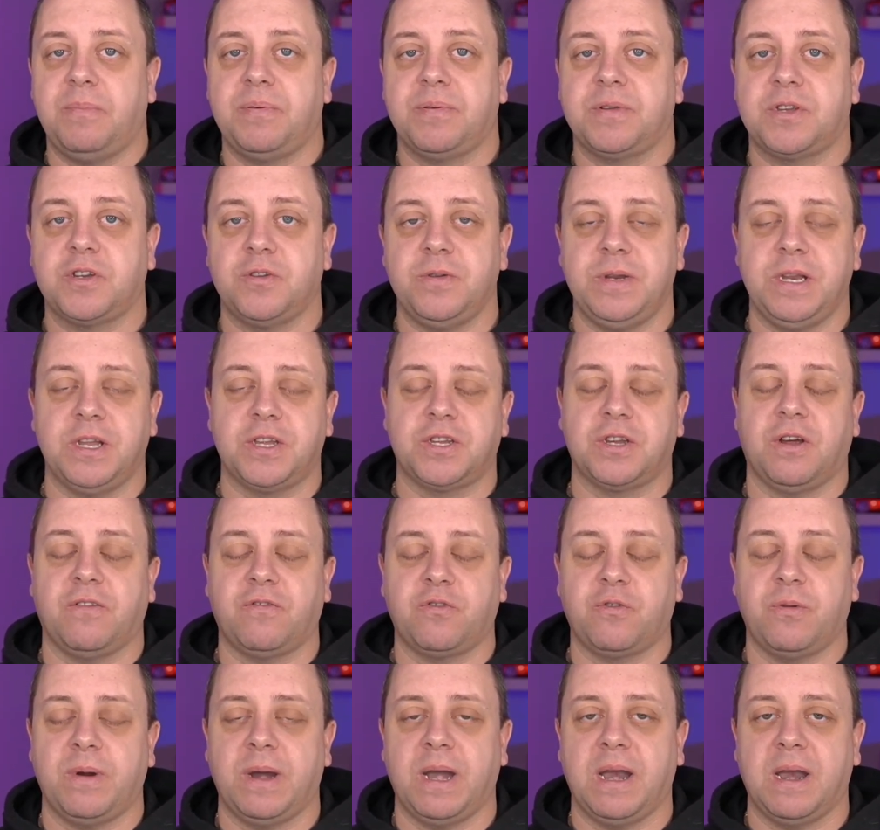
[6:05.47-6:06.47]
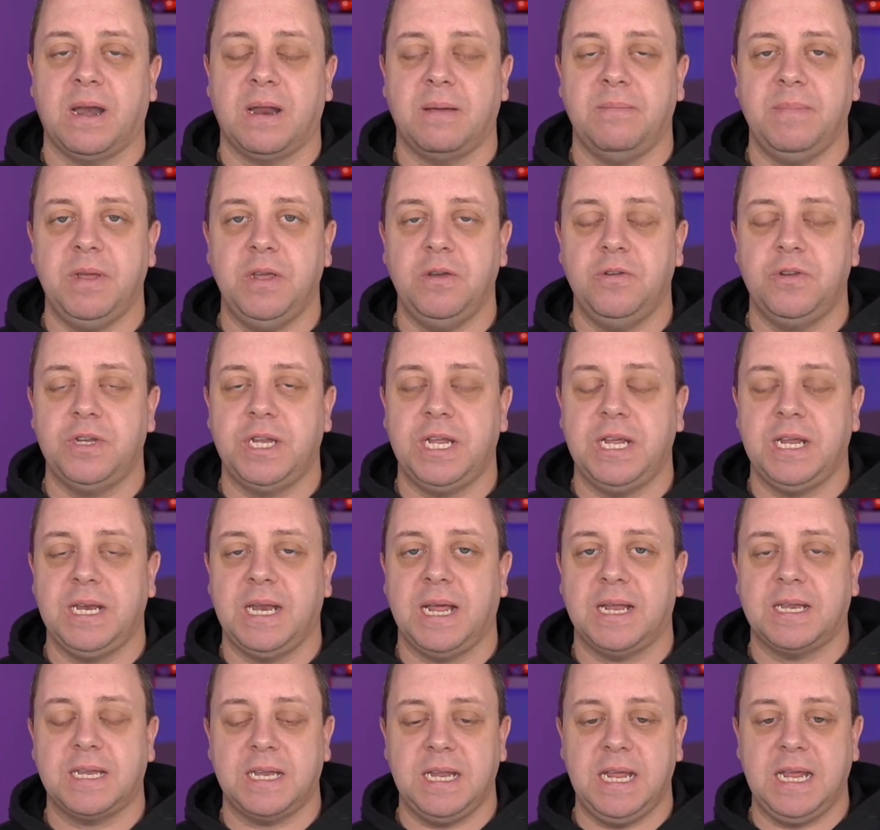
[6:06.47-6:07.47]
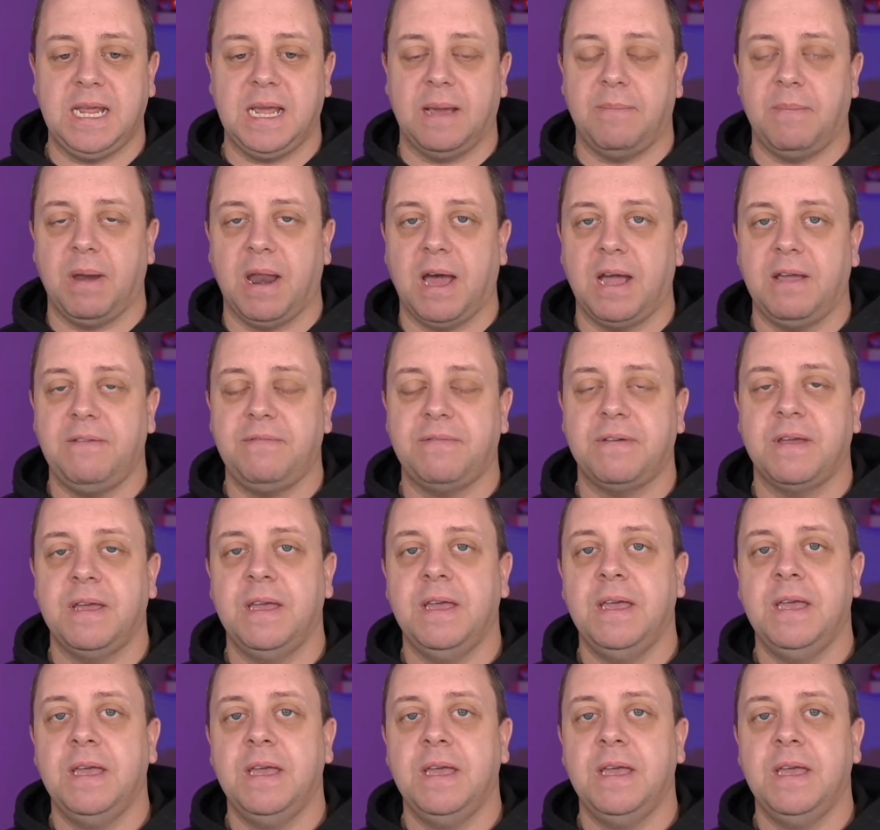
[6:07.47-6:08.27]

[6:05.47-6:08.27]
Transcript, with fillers: So in the software that I'm using, that's Ecamm Live,